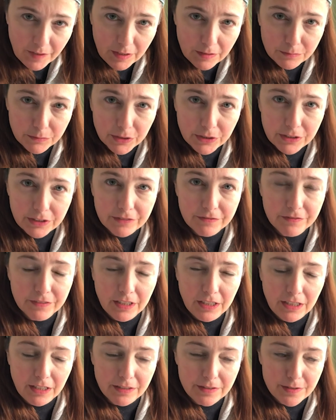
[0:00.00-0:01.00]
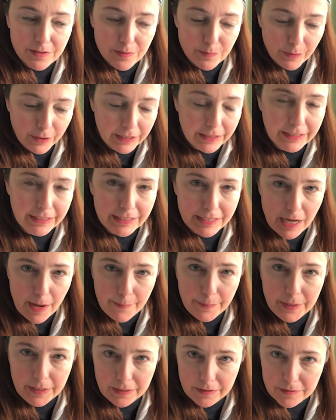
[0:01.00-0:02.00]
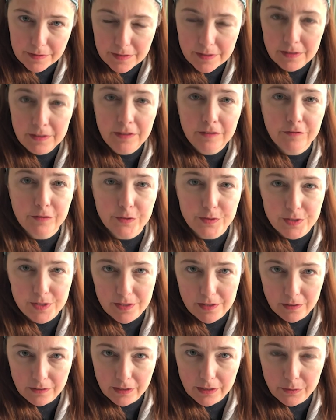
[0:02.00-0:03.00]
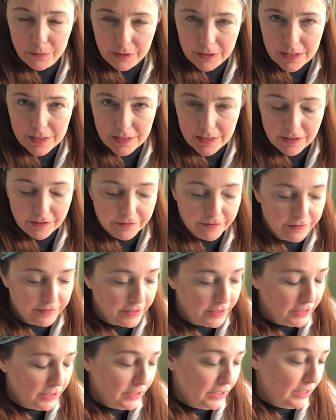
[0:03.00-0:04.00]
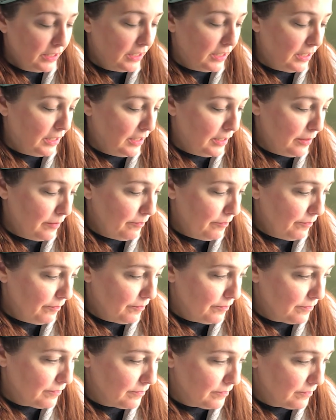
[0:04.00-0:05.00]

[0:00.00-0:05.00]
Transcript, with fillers: more uh, sprinkling toppings versus the liquid stuff. Um,